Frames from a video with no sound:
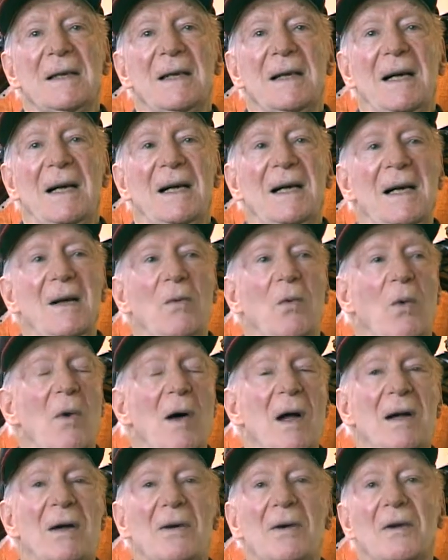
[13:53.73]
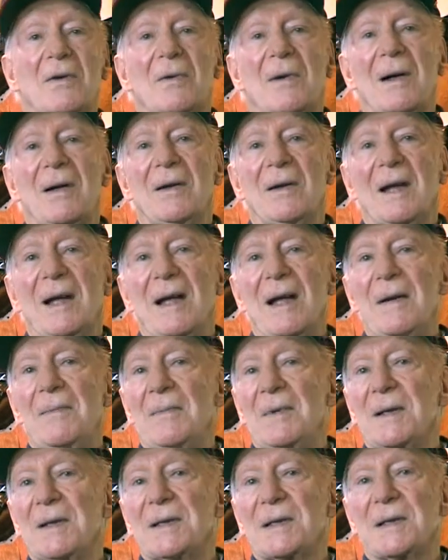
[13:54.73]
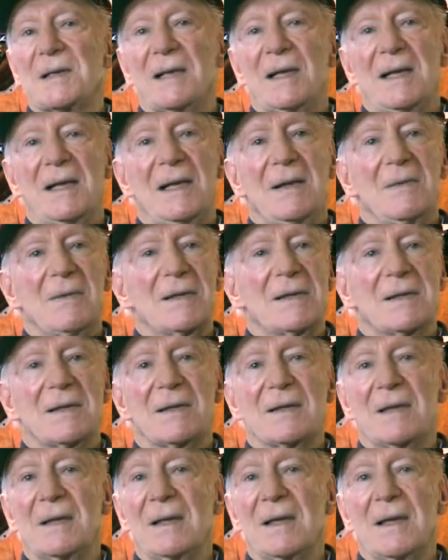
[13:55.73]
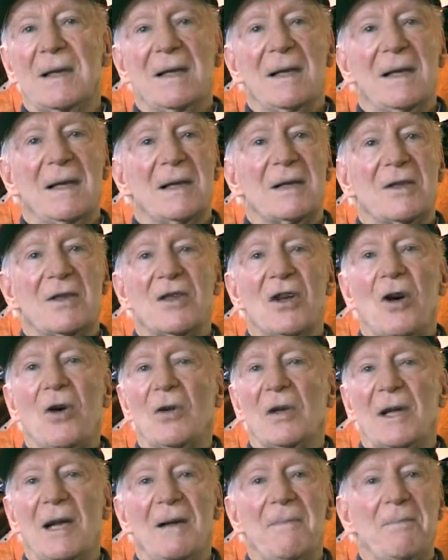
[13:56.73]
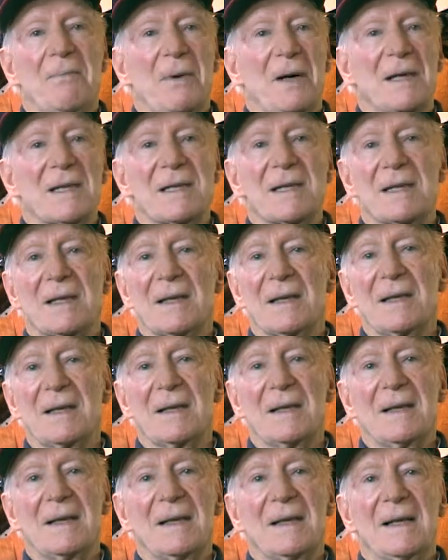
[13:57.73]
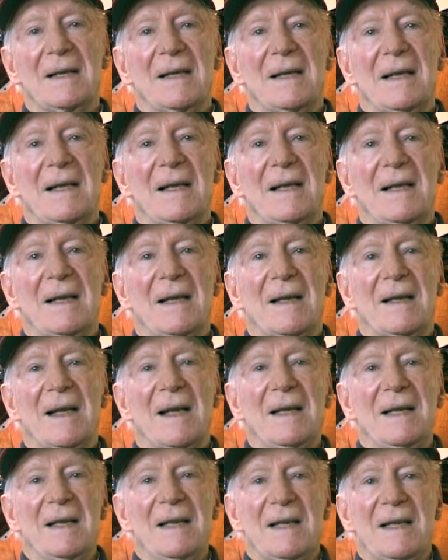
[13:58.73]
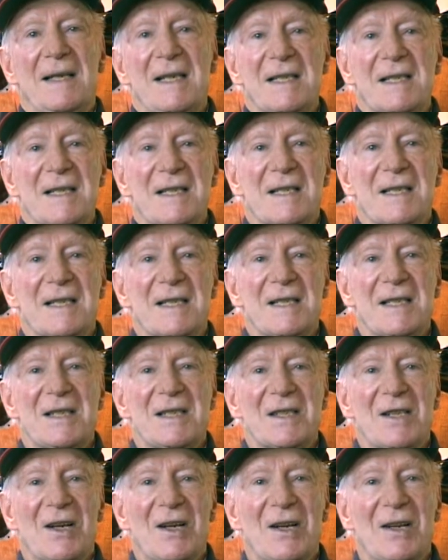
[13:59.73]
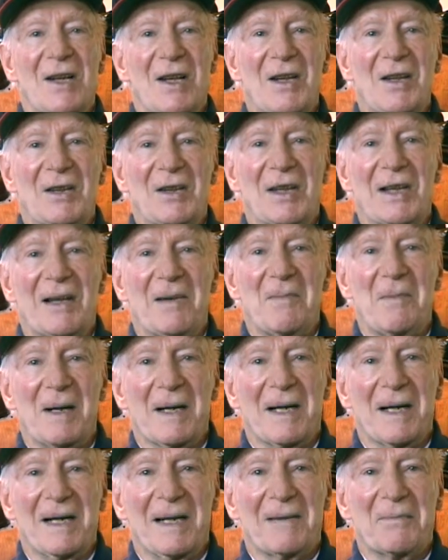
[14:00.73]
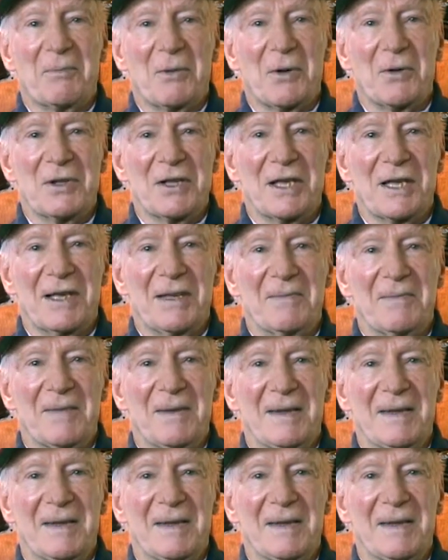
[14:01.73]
And he wandered around aimlessly. He was totally puzzled. And then in the distance he saw another little monkey approaching him.